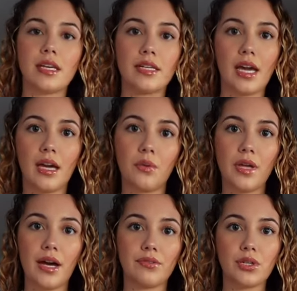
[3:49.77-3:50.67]
Today, we
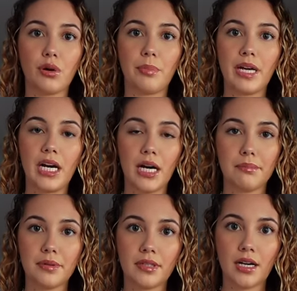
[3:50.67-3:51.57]
have to go pick
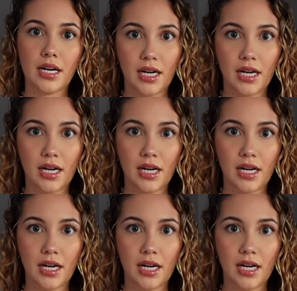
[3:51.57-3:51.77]
up a